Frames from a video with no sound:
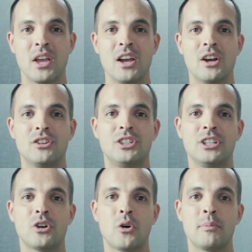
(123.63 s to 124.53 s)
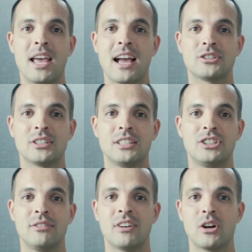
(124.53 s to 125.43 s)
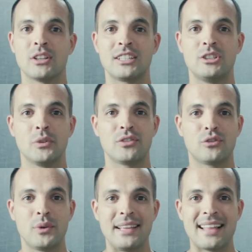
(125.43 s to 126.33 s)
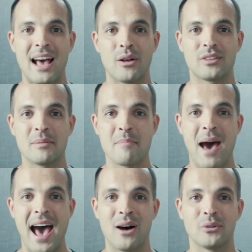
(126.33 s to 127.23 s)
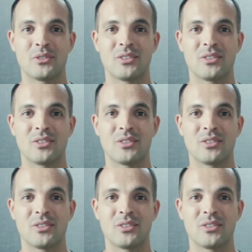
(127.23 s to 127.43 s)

She told me actually she felt like she was 3,000 pounds